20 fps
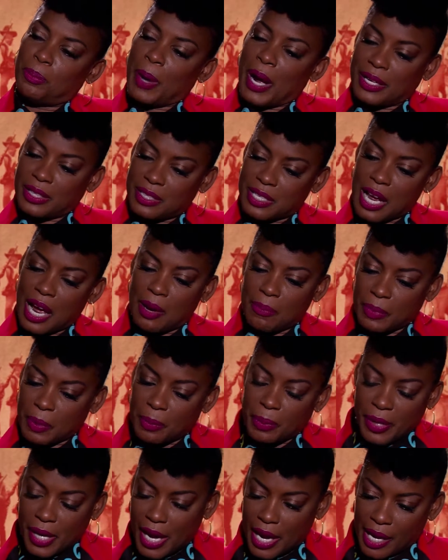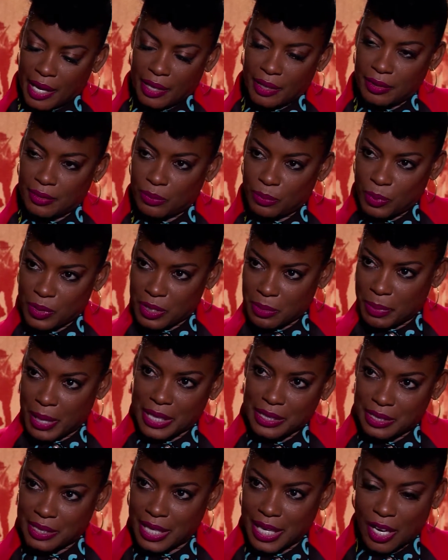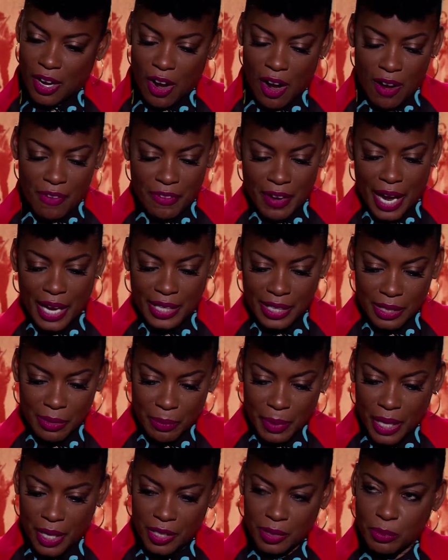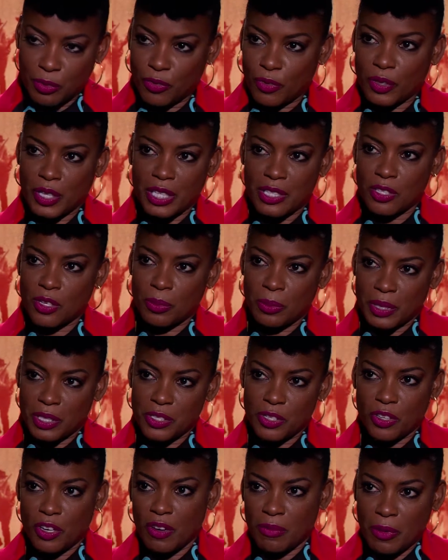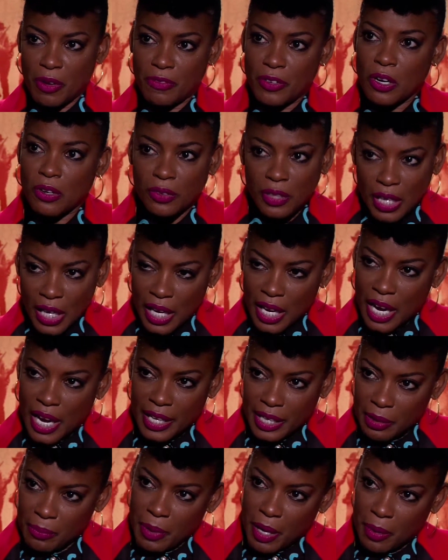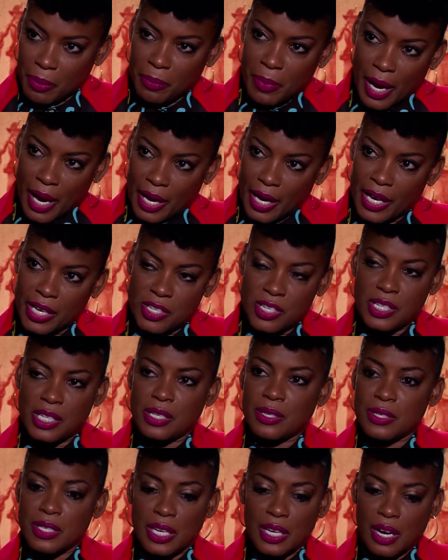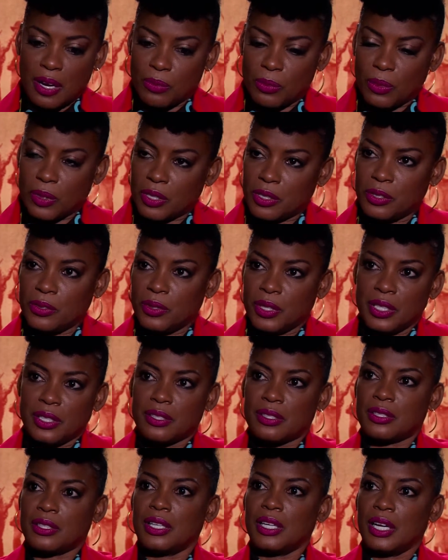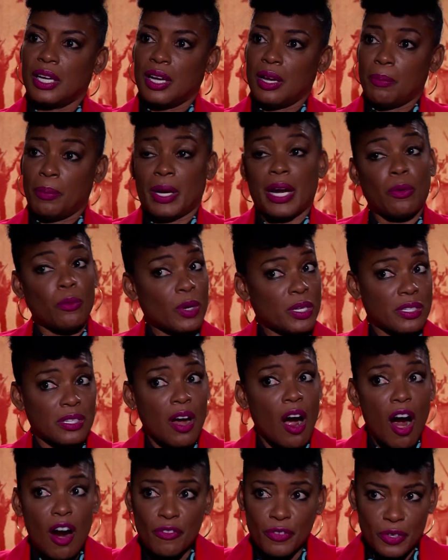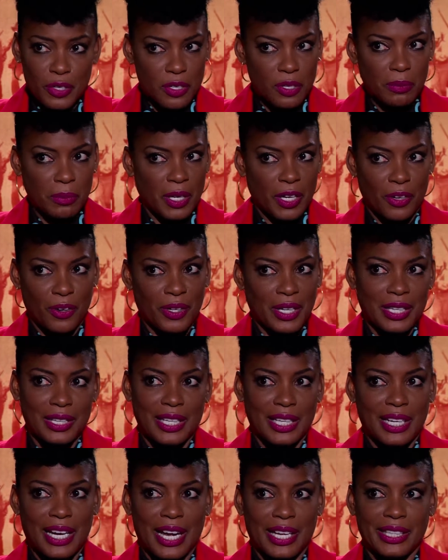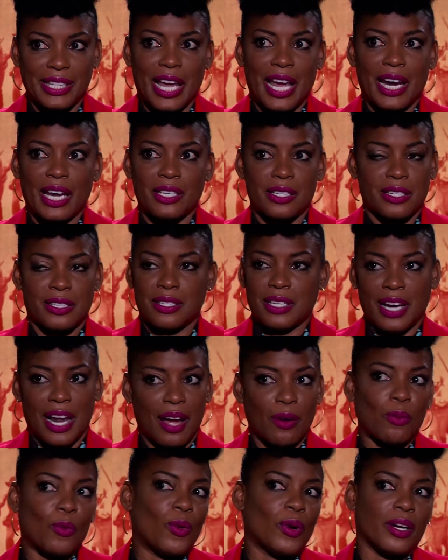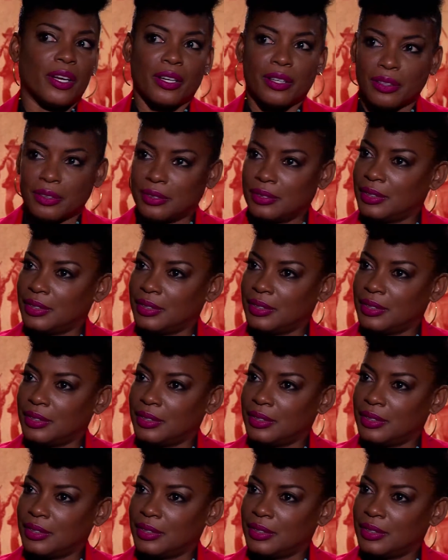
by the time the plane was about to take off, I emailed, before they told me to turn off my phone, I emailed my agent and said, I want to do this. But it wasn't offered to me or anything like that. I just said, I want to